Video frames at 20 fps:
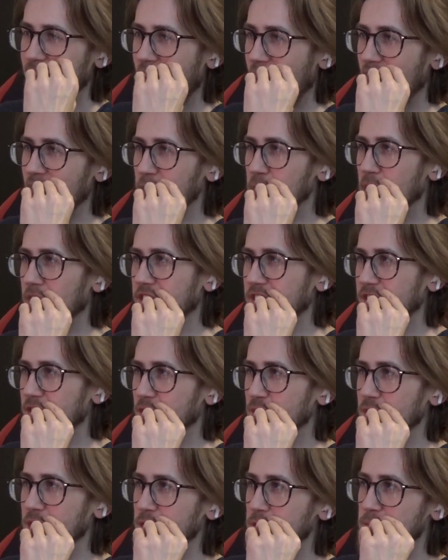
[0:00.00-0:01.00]
Ellie wasn't
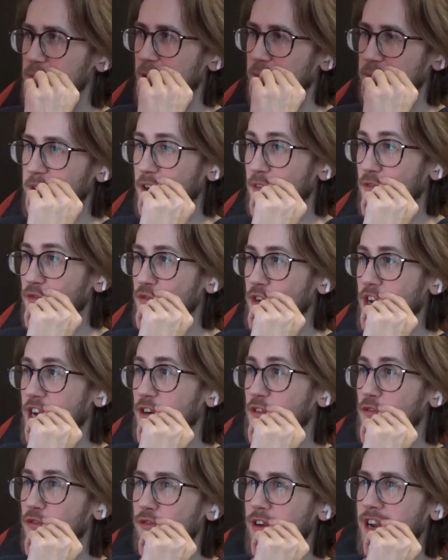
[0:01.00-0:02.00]
your real mom. Your
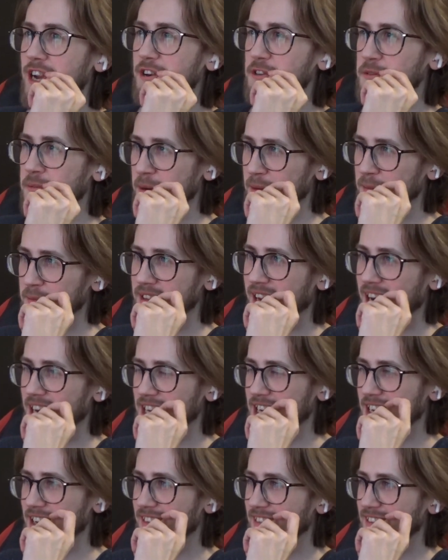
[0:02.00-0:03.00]
real, real mom is
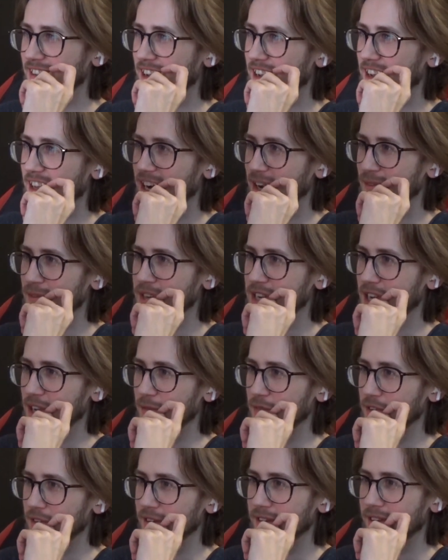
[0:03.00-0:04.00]
actually still alive and she
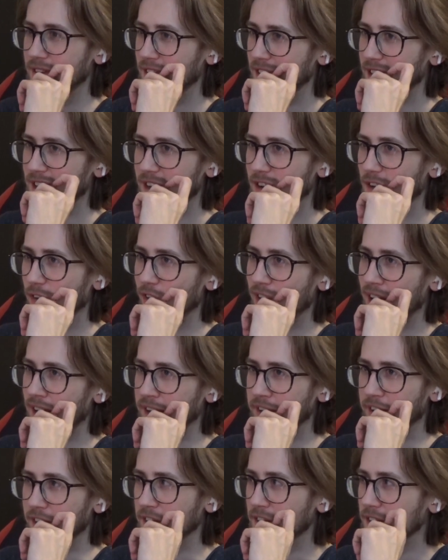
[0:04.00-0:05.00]
lives in
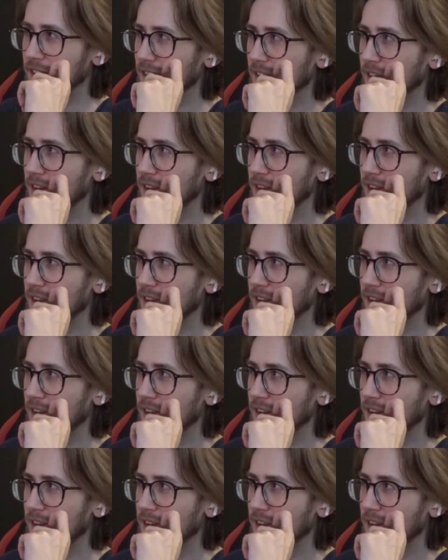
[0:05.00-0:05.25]
Orlando.